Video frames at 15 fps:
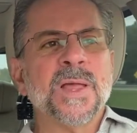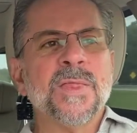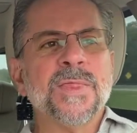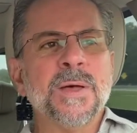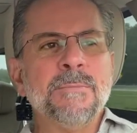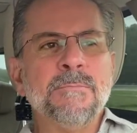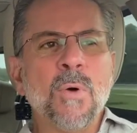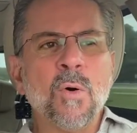
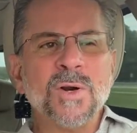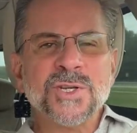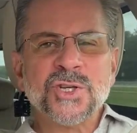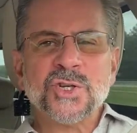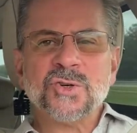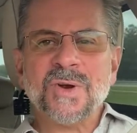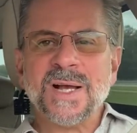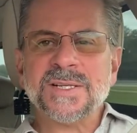The more
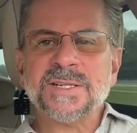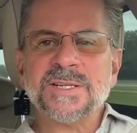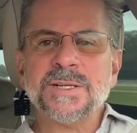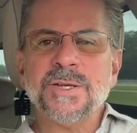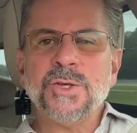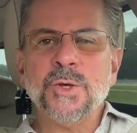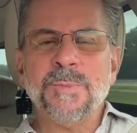stressed you